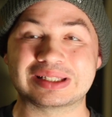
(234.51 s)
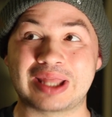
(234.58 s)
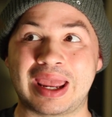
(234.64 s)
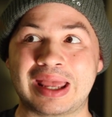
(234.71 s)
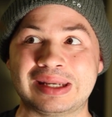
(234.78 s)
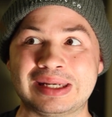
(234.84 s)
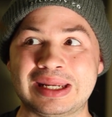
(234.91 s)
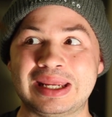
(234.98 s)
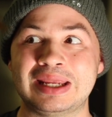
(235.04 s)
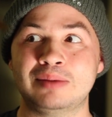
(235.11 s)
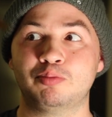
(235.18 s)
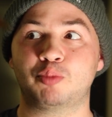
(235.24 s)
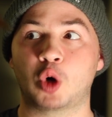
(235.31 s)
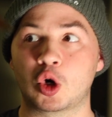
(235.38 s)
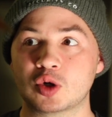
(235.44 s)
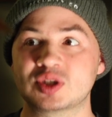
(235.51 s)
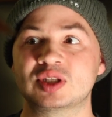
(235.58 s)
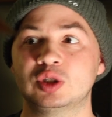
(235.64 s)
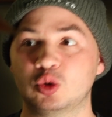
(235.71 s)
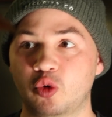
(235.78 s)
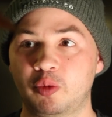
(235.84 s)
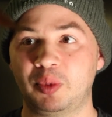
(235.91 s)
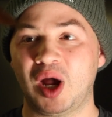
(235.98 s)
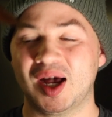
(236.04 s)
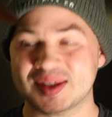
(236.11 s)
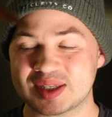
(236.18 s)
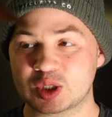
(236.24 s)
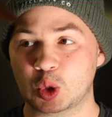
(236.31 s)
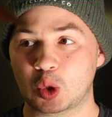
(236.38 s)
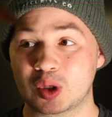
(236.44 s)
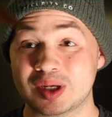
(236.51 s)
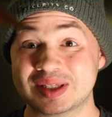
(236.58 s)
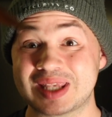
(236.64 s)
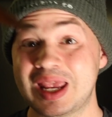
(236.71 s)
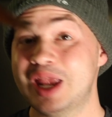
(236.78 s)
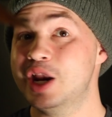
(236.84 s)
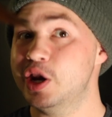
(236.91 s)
land in personal repositories,